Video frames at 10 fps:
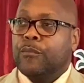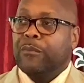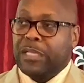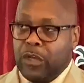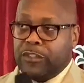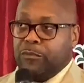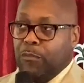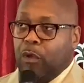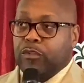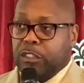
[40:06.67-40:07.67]
Because
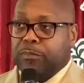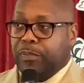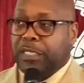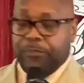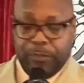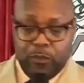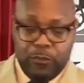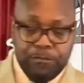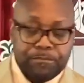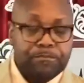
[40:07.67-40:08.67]
most
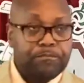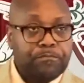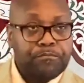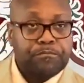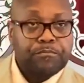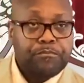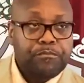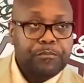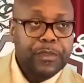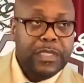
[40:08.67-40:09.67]
people
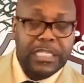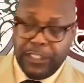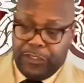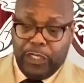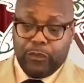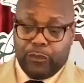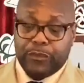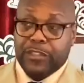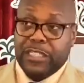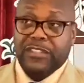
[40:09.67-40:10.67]
in a general
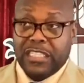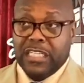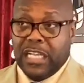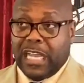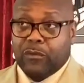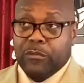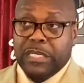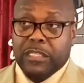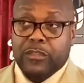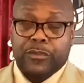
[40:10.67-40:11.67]
sense and in an
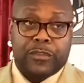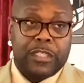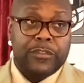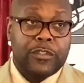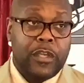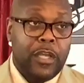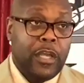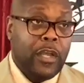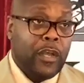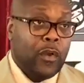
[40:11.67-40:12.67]
ecumenical sense,
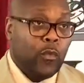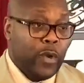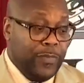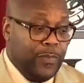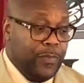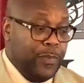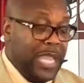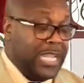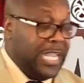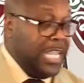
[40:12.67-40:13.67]
when
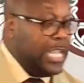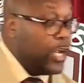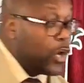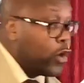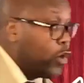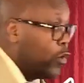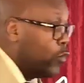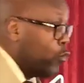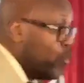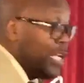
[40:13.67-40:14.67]
they hear
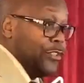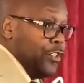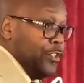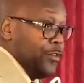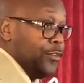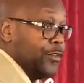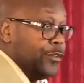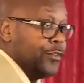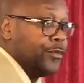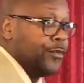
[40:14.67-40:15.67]
riches,